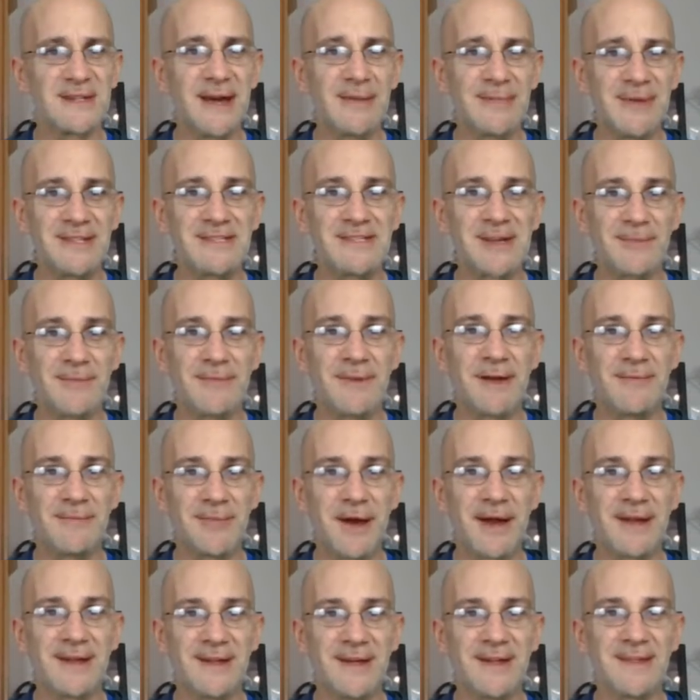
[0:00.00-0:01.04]
That means I've
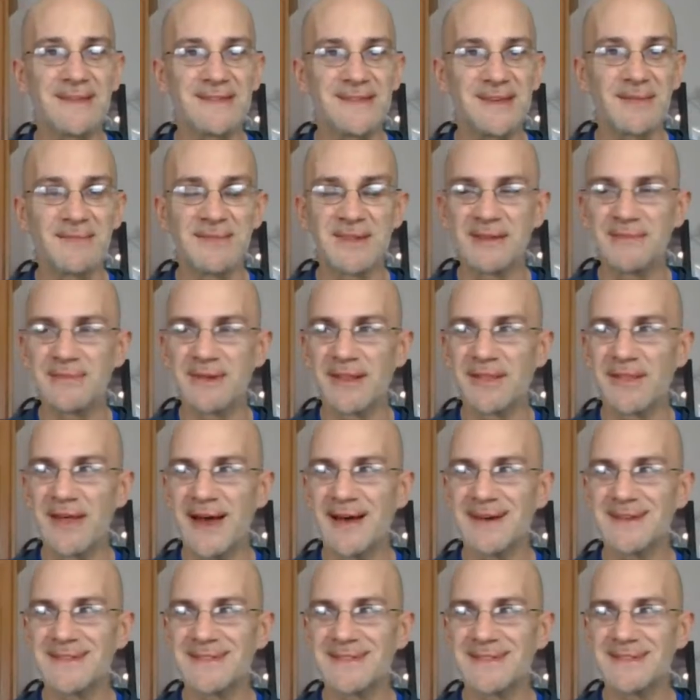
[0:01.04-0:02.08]
probably done something. But
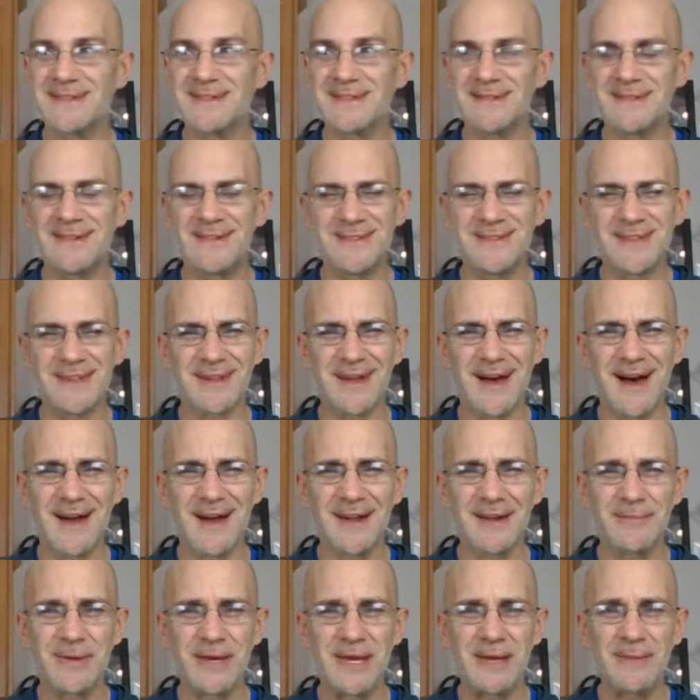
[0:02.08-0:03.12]
1,000, there's a
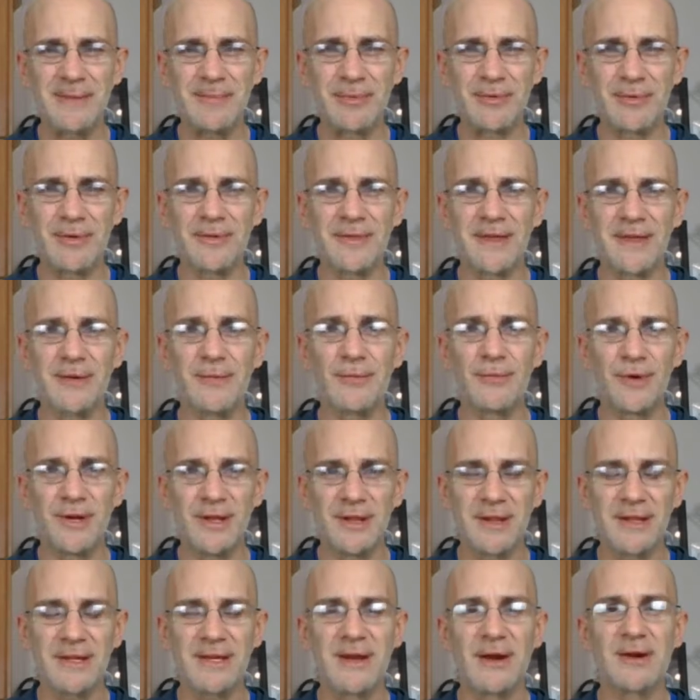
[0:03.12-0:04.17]
lot of people that
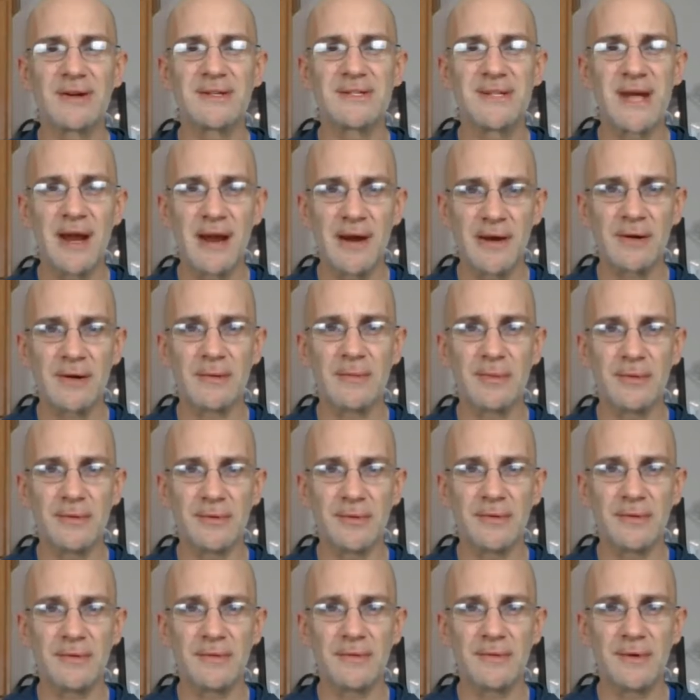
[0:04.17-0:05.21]
really are
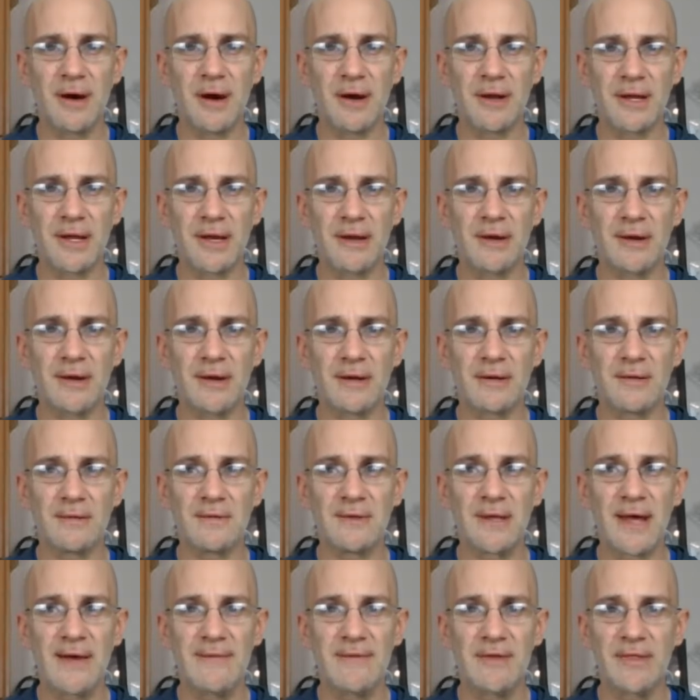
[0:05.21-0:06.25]
terrible on here
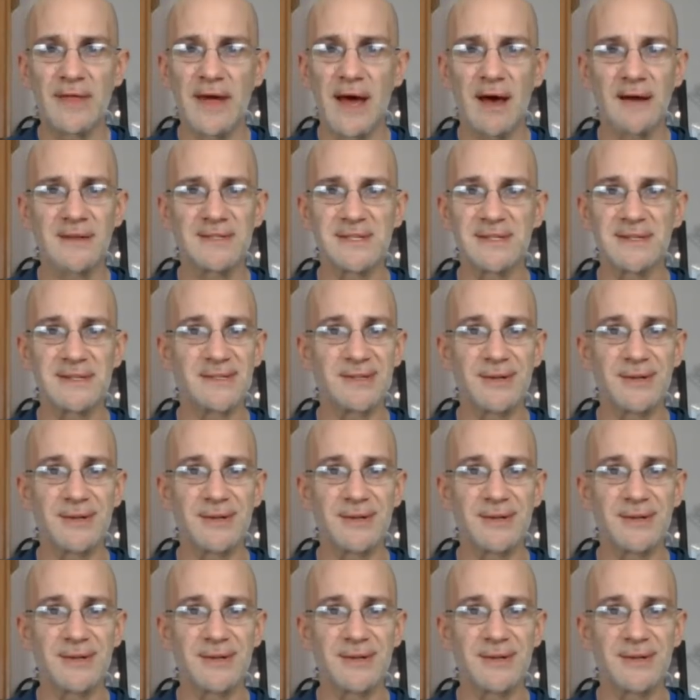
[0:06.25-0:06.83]
that have 1,000.